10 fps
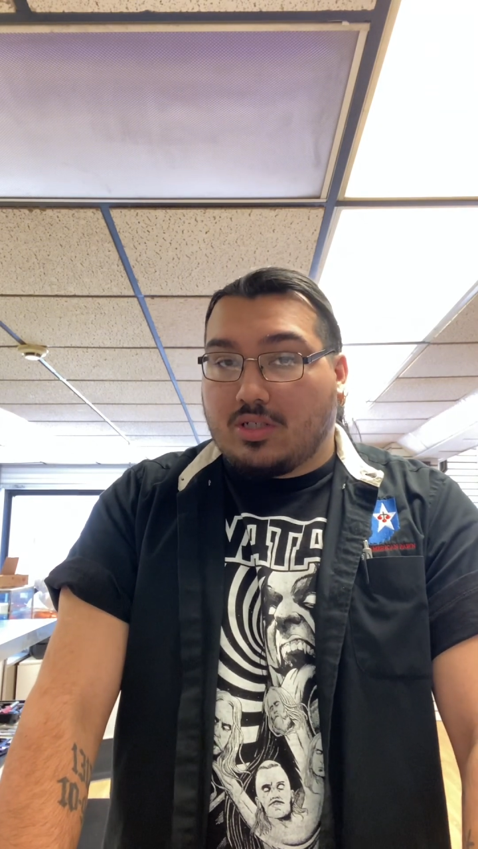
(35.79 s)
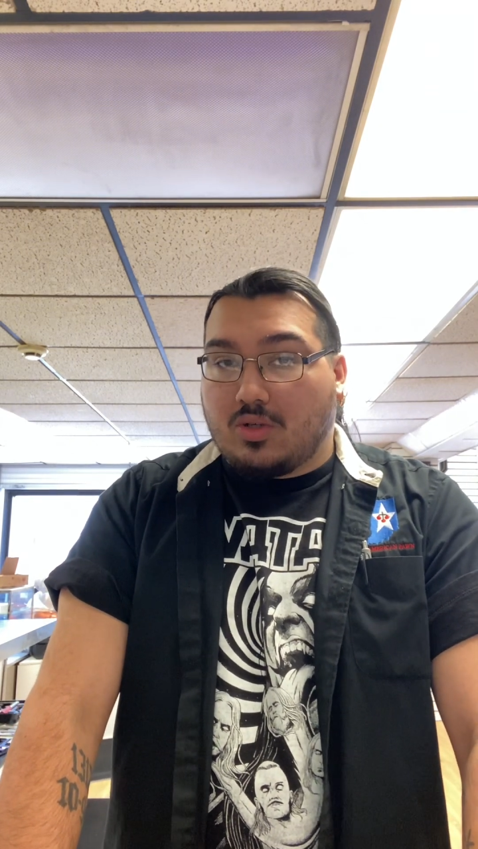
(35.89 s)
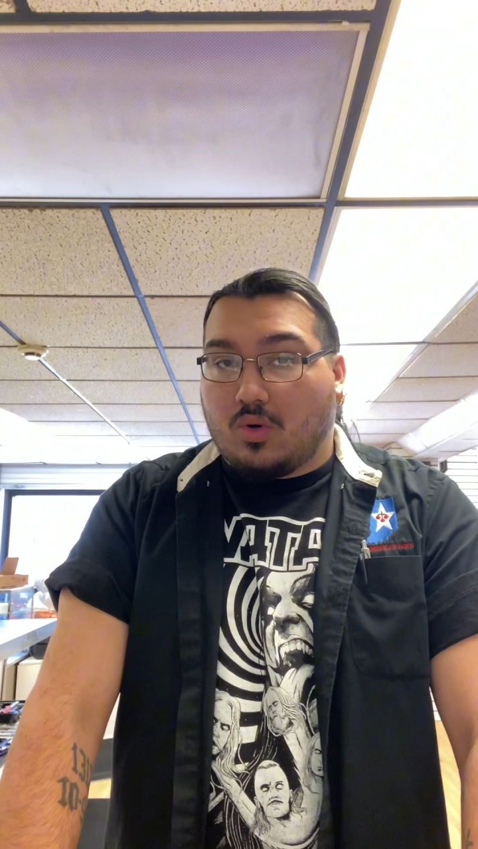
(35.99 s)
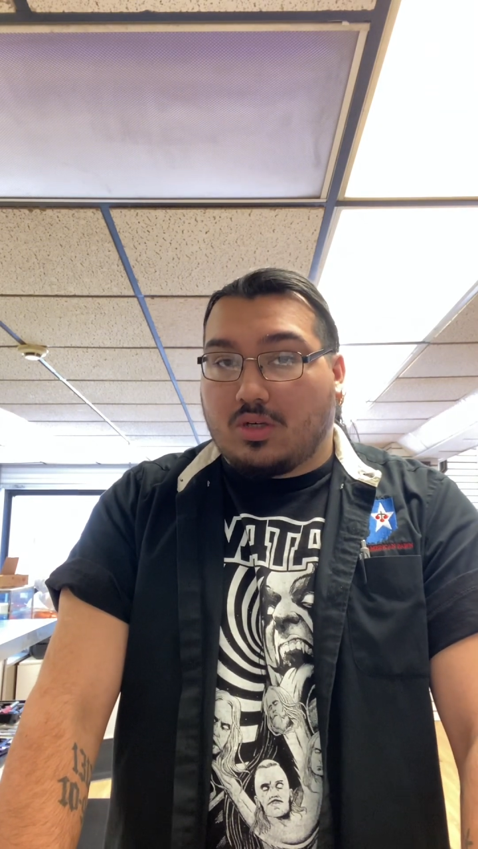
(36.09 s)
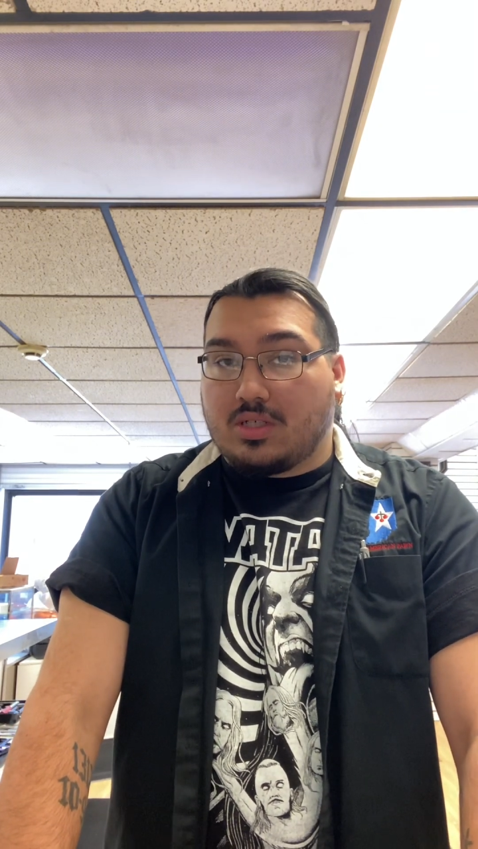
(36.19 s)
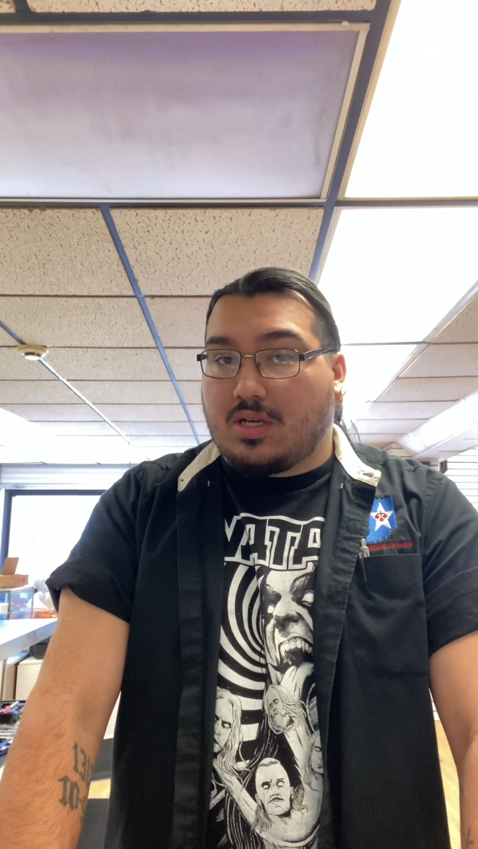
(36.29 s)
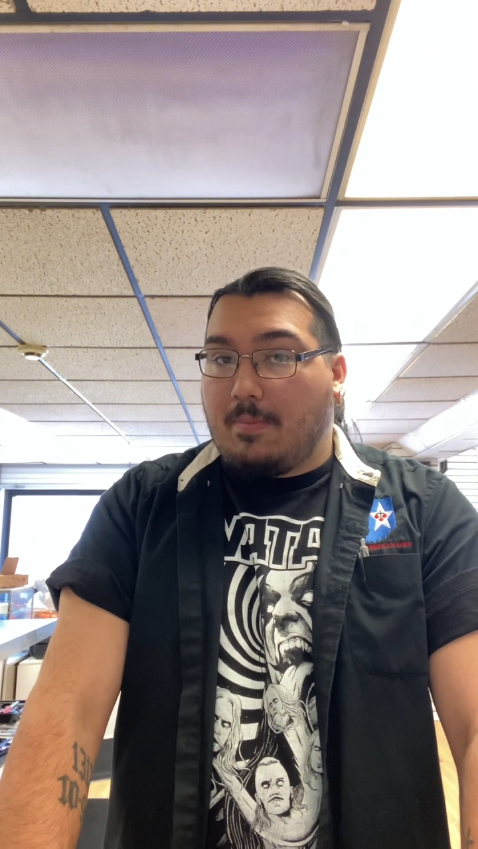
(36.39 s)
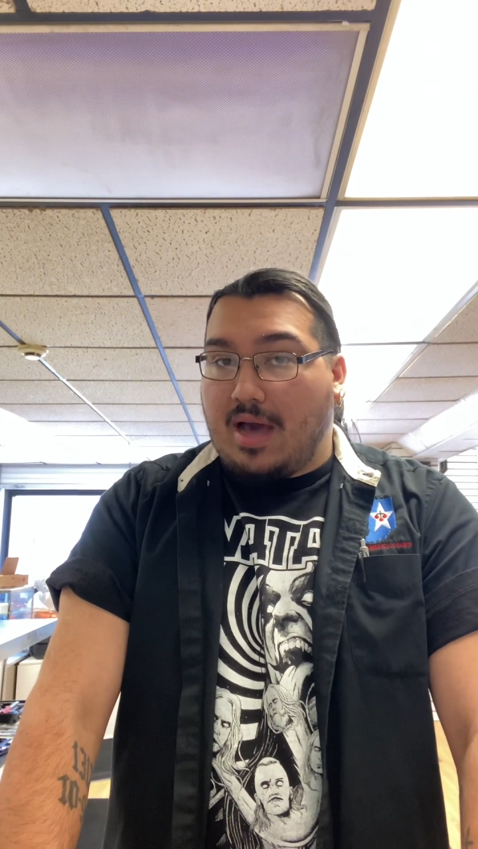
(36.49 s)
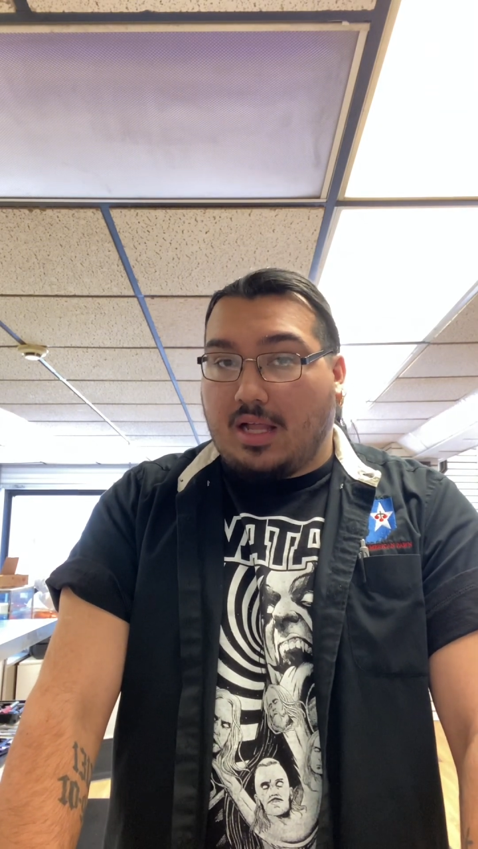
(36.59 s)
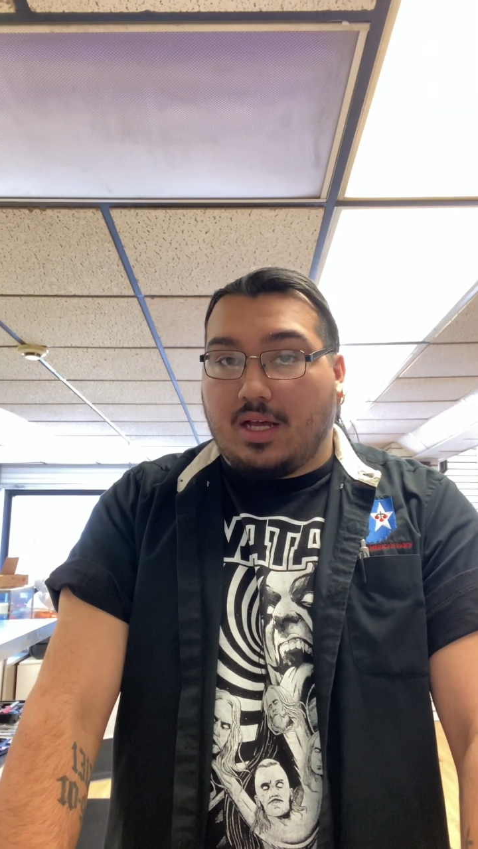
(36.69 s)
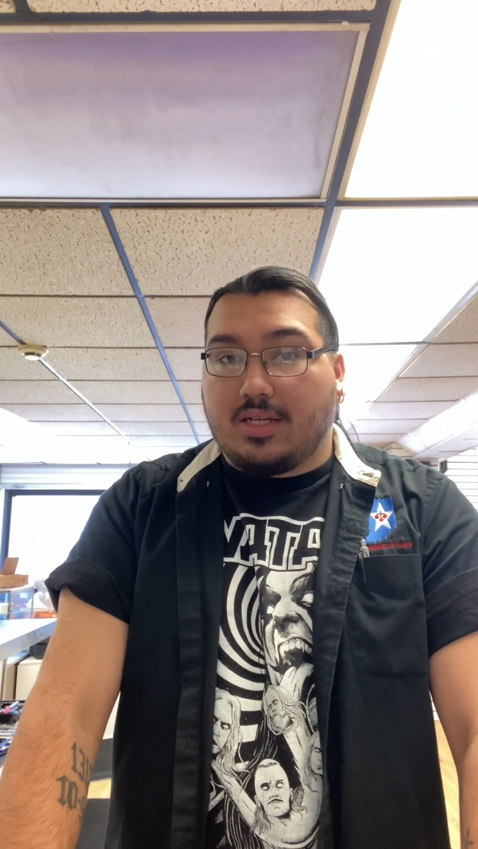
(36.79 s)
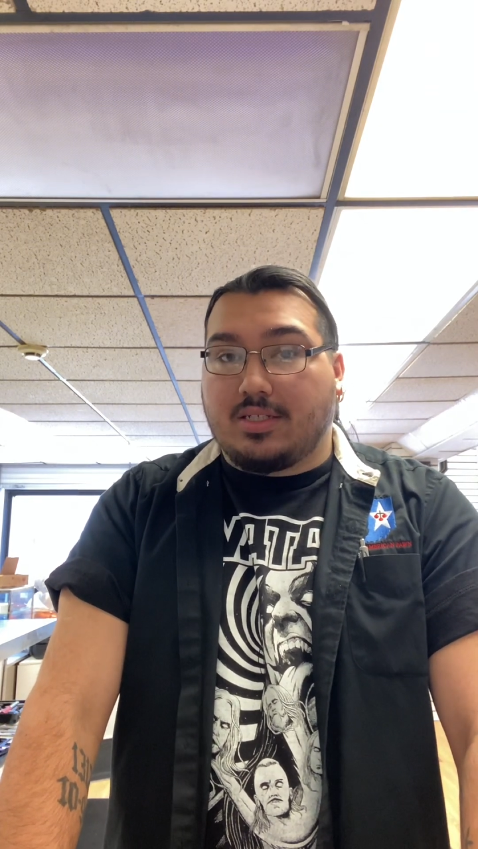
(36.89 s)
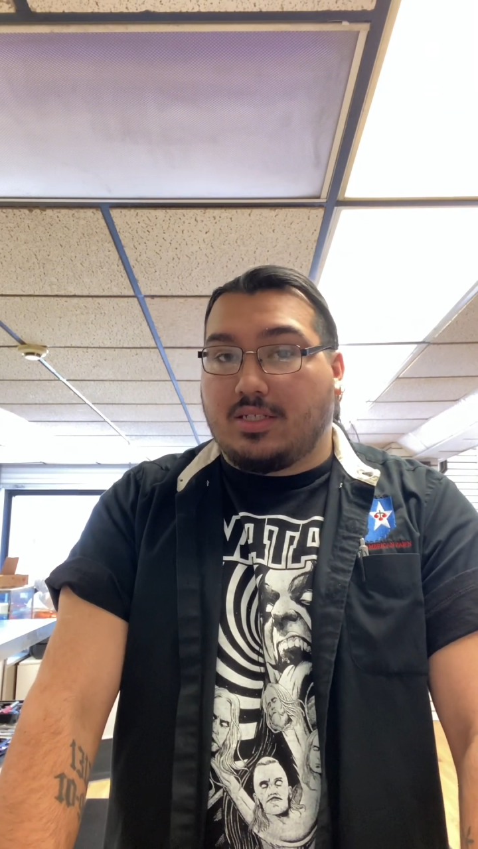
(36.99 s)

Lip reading: stores, Cabela's,